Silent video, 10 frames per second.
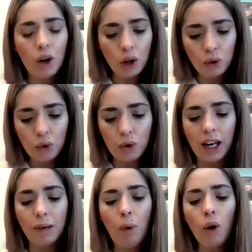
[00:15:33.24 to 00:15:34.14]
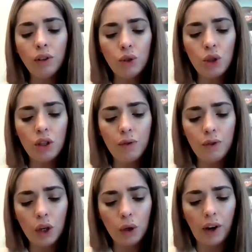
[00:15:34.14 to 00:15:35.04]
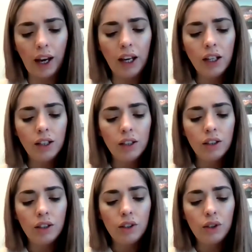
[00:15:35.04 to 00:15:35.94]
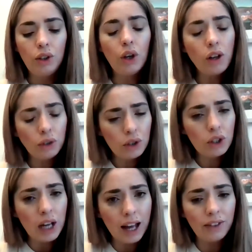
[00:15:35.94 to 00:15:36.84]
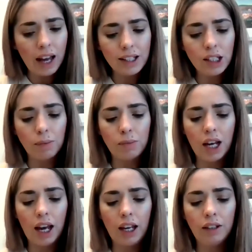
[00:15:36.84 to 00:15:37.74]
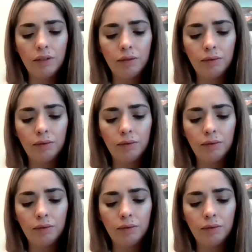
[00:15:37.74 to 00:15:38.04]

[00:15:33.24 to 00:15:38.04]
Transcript: country, important to the Fury. You'll understand that someday.